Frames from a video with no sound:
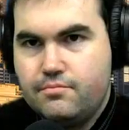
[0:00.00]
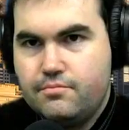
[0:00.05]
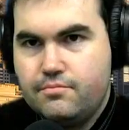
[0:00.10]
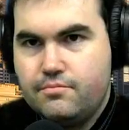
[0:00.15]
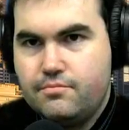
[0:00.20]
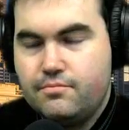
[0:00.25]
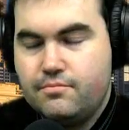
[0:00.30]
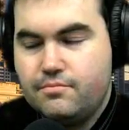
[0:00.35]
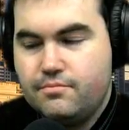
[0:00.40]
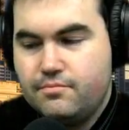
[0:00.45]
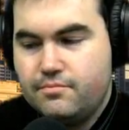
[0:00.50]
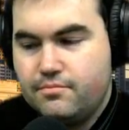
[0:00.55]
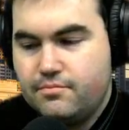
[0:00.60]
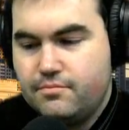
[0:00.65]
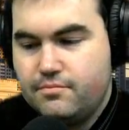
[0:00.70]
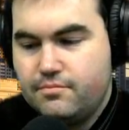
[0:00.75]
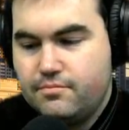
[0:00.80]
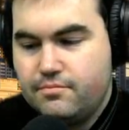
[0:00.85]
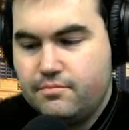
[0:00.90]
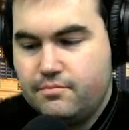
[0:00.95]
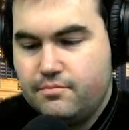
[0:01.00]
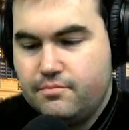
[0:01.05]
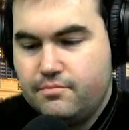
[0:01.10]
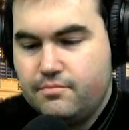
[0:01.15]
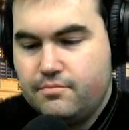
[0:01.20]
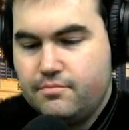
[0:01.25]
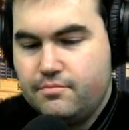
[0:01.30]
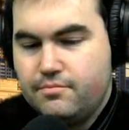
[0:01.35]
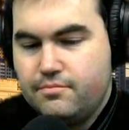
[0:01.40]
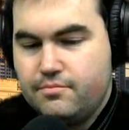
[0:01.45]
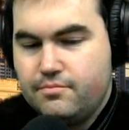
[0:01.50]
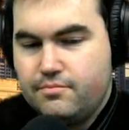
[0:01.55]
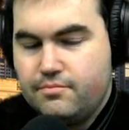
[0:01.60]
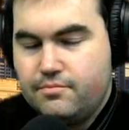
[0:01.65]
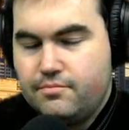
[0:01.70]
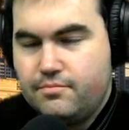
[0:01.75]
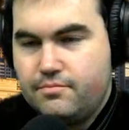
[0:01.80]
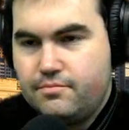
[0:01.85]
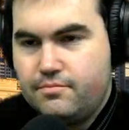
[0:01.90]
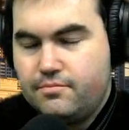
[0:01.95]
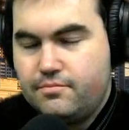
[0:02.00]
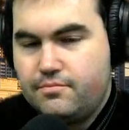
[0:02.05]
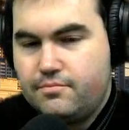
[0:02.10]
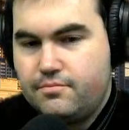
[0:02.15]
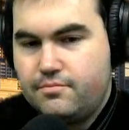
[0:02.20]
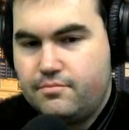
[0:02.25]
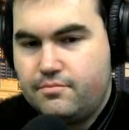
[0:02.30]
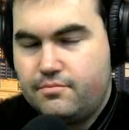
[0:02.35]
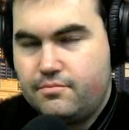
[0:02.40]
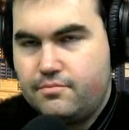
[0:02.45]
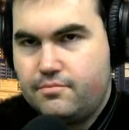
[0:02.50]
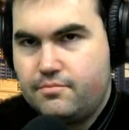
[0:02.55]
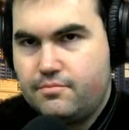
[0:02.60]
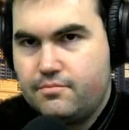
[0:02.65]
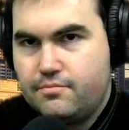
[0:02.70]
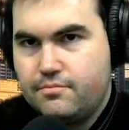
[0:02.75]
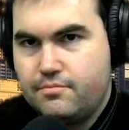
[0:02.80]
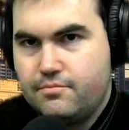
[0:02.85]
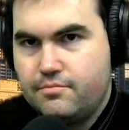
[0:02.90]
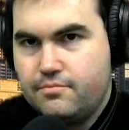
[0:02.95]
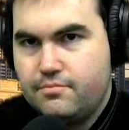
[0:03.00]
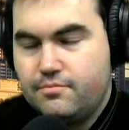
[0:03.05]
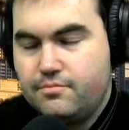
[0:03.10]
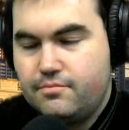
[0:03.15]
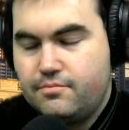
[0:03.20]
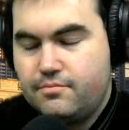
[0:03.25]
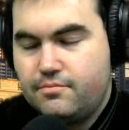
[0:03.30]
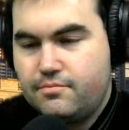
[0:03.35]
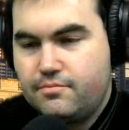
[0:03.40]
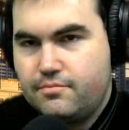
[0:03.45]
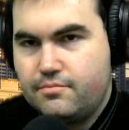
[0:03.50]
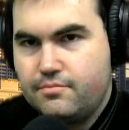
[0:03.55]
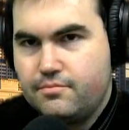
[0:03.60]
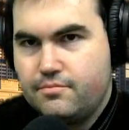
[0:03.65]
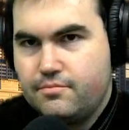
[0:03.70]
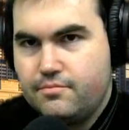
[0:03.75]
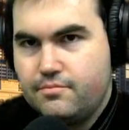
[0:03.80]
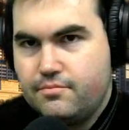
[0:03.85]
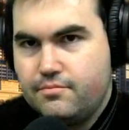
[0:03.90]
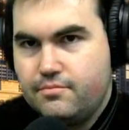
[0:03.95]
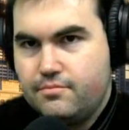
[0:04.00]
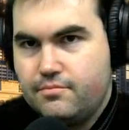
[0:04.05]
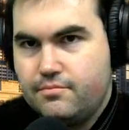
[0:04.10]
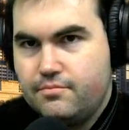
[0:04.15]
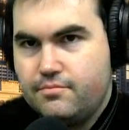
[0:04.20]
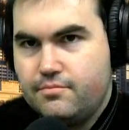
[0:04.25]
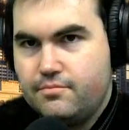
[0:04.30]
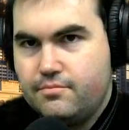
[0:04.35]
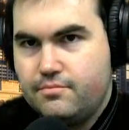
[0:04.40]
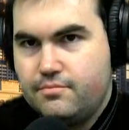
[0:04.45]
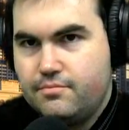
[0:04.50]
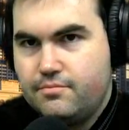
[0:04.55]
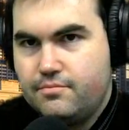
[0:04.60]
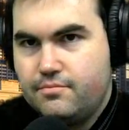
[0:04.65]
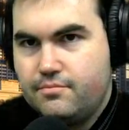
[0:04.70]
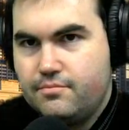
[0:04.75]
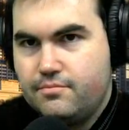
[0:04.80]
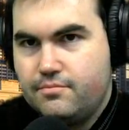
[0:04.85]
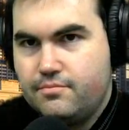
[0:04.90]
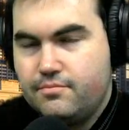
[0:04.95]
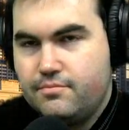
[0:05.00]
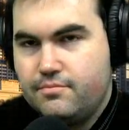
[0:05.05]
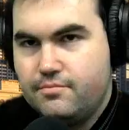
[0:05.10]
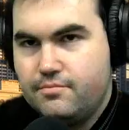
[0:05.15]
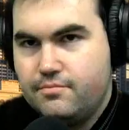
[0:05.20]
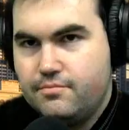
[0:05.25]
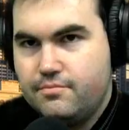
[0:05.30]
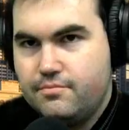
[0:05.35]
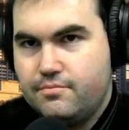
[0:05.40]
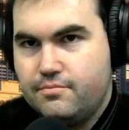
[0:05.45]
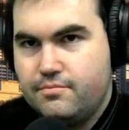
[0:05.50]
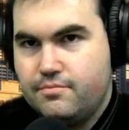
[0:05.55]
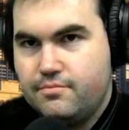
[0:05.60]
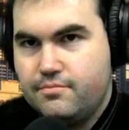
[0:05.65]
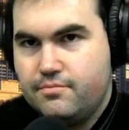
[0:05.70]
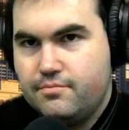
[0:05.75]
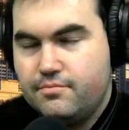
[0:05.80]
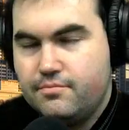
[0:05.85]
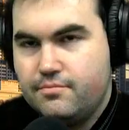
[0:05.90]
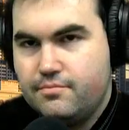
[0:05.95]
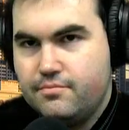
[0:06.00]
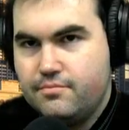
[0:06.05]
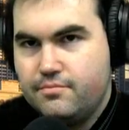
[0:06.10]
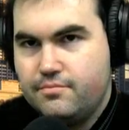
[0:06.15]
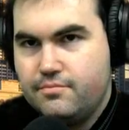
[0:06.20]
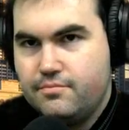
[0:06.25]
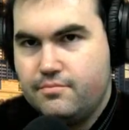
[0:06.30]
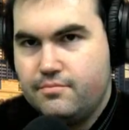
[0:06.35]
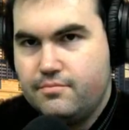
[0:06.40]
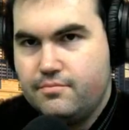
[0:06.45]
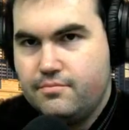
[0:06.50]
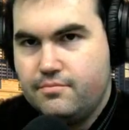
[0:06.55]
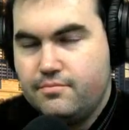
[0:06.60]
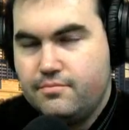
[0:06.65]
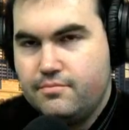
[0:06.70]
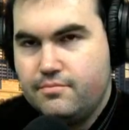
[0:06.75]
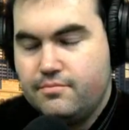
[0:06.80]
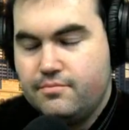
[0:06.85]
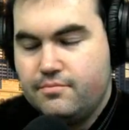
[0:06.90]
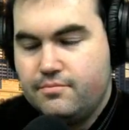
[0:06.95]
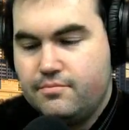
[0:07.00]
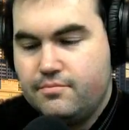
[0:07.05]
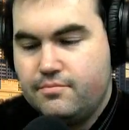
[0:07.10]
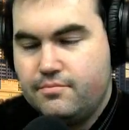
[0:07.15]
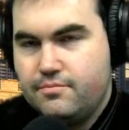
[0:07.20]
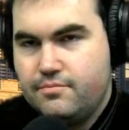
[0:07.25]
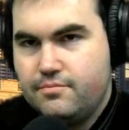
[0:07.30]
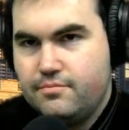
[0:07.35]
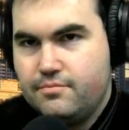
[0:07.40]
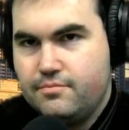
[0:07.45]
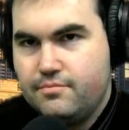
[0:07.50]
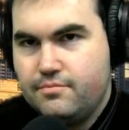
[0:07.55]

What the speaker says: (silent)